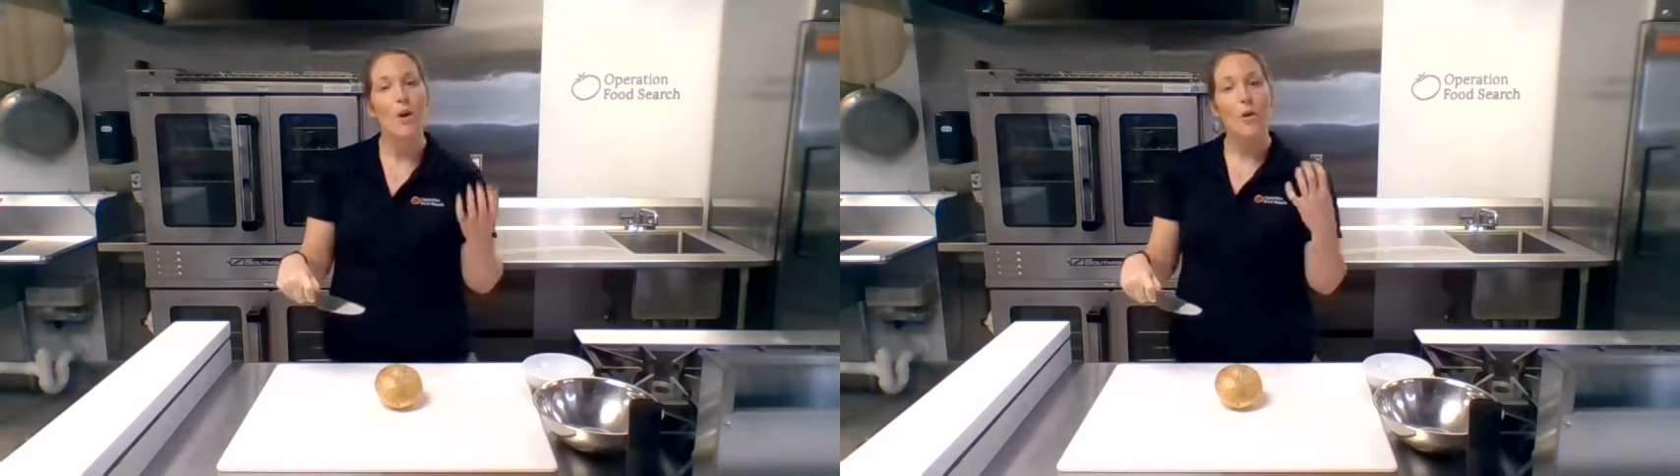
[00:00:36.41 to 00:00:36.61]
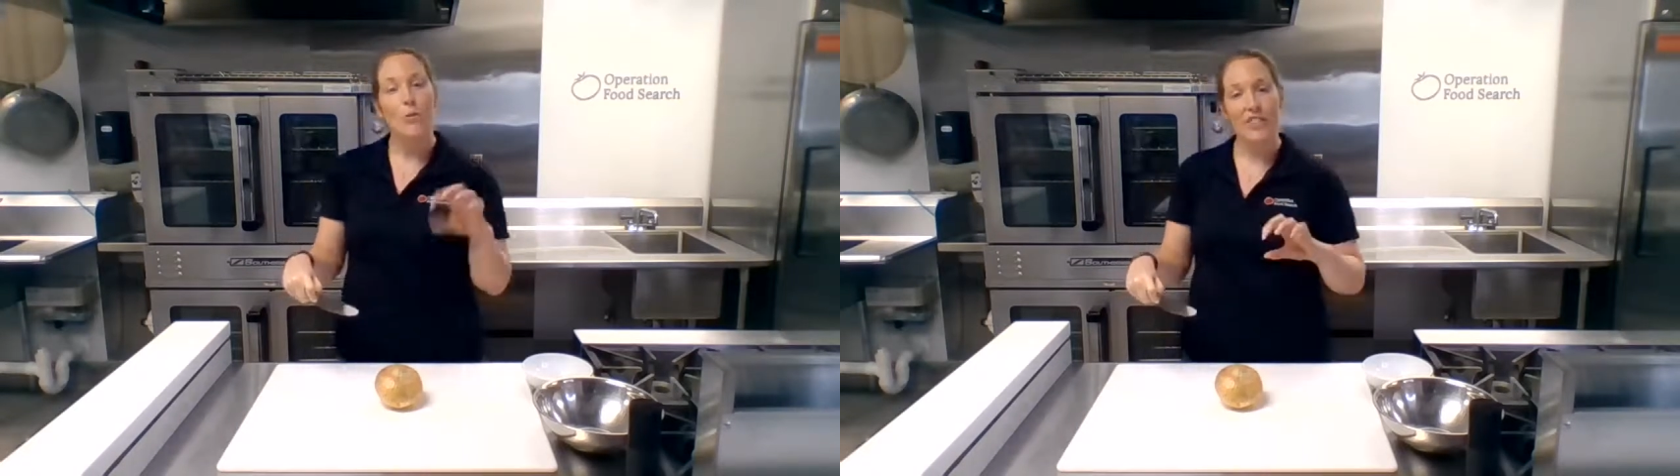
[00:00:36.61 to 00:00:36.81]

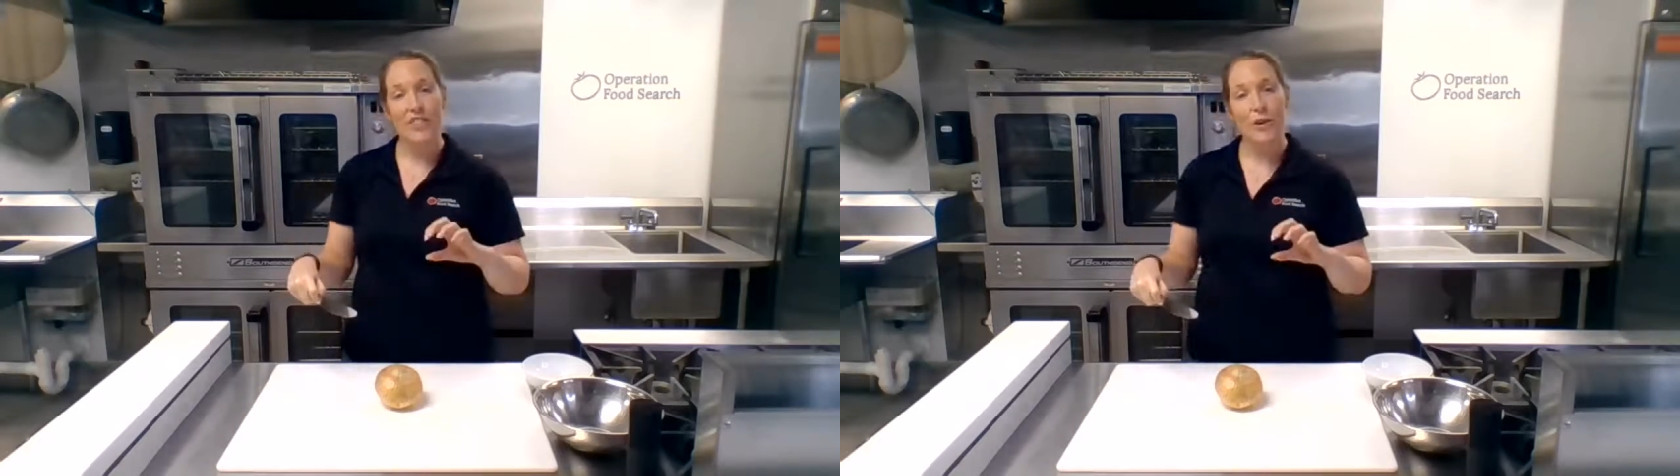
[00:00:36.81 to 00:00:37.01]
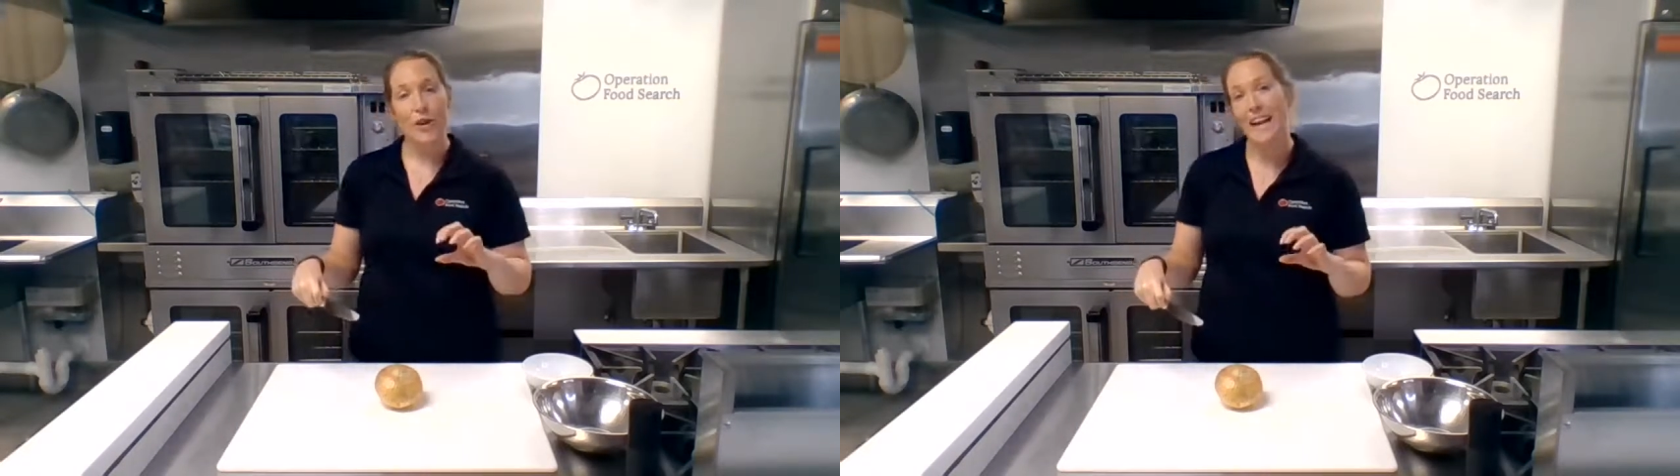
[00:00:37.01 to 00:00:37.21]
With
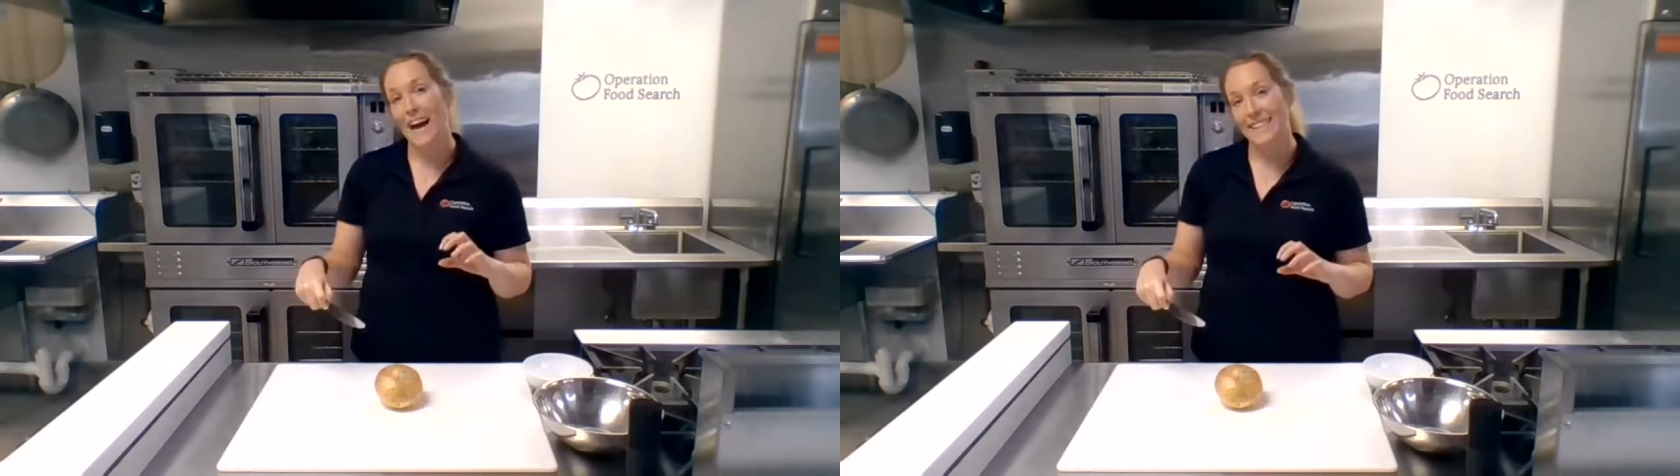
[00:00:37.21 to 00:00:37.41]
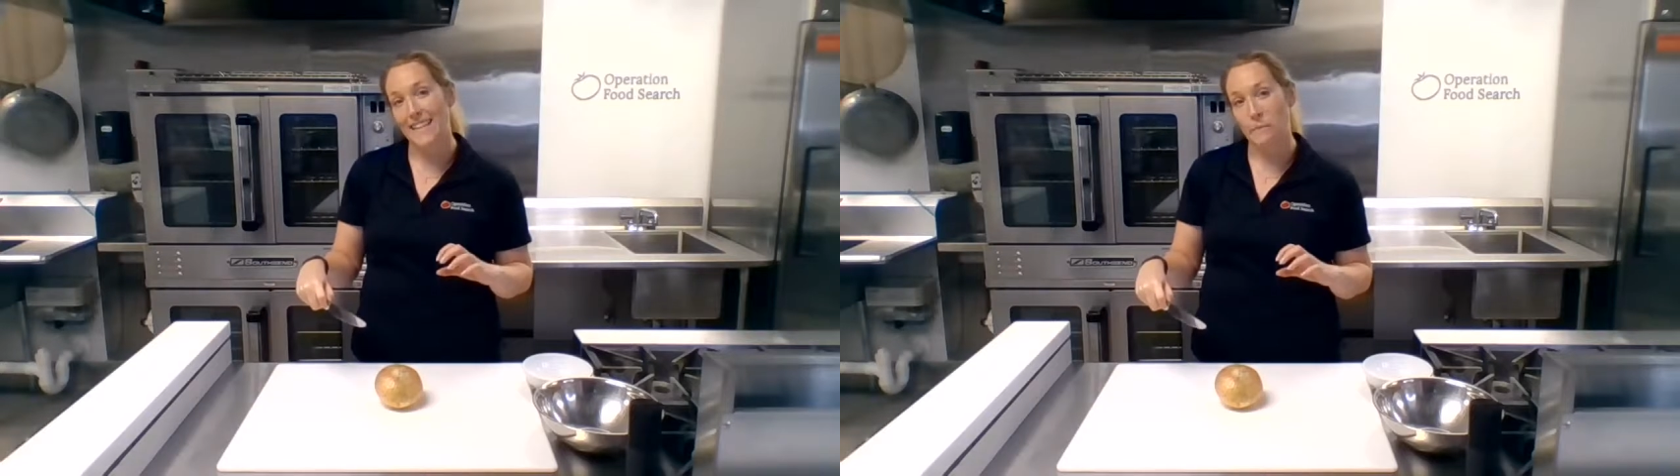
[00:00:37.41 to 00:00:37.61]
your
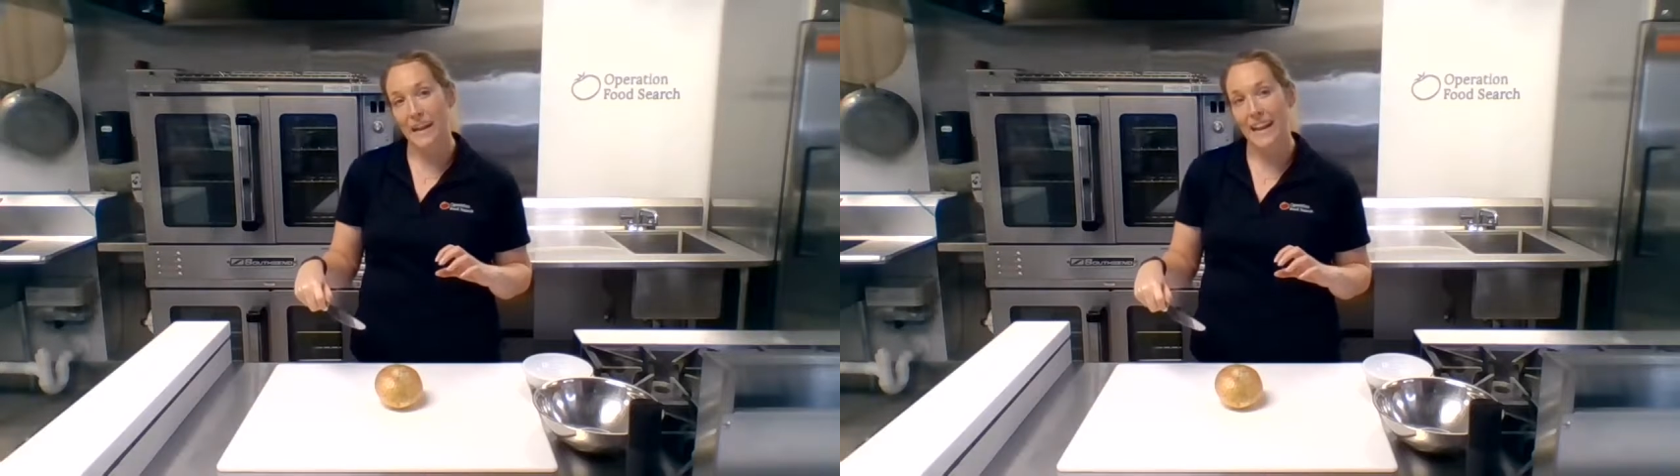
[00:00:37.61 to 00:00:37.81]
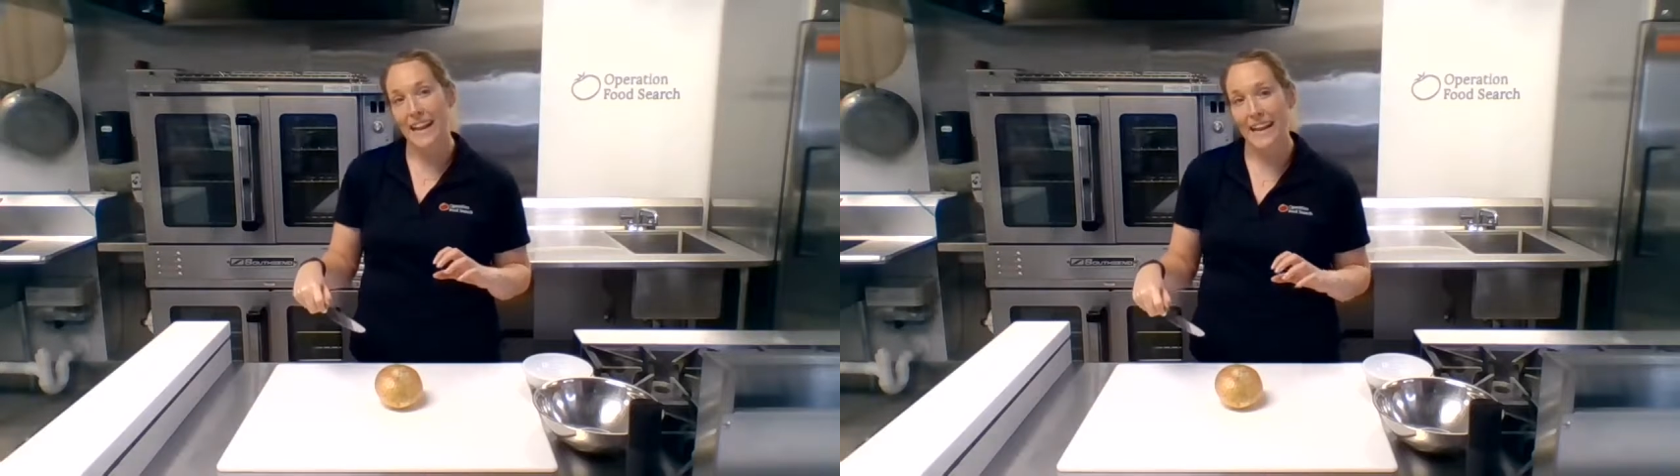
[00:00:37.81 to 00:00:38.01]

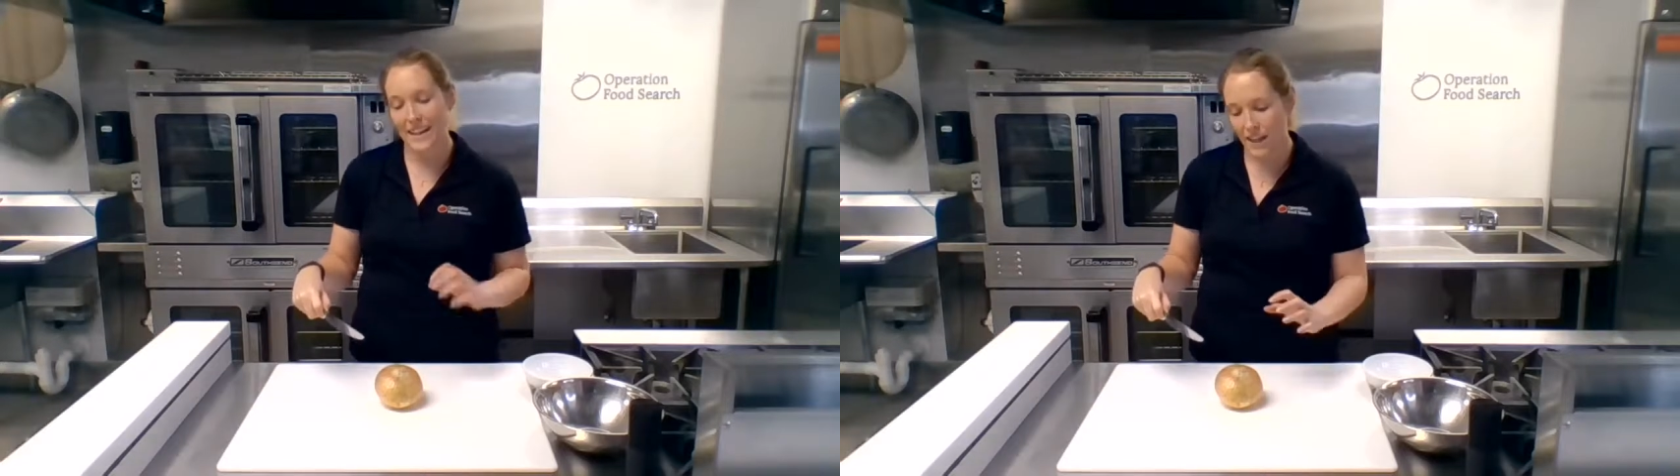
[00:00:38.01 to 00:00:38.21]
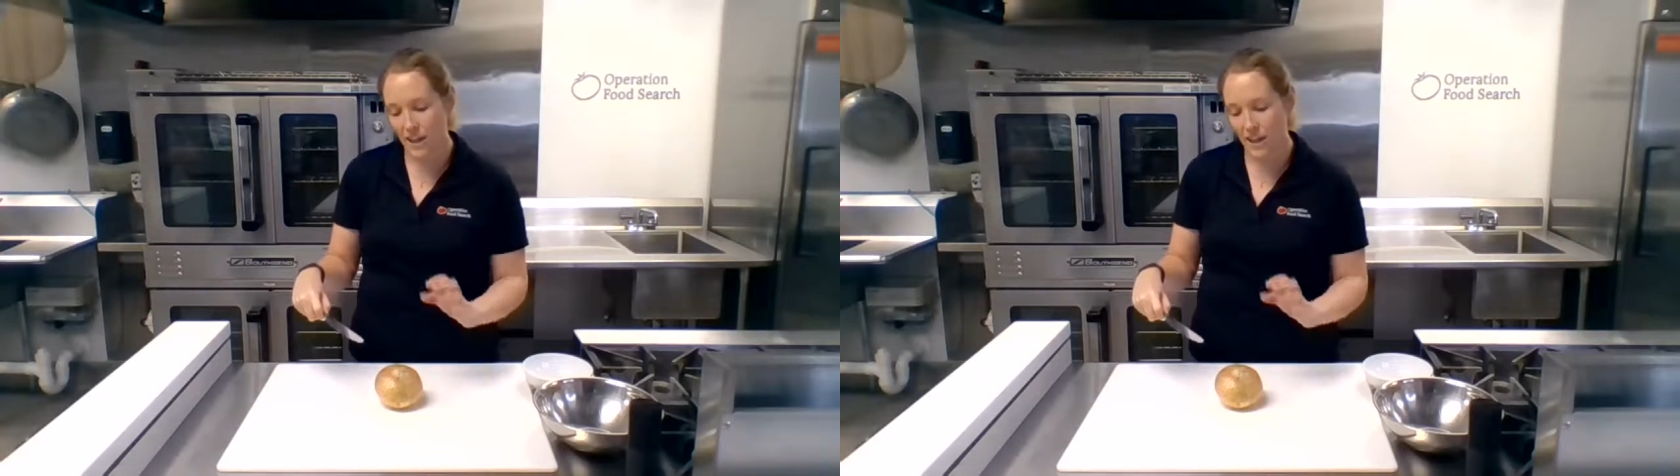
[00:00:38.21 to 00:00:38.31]
non-dominant hand,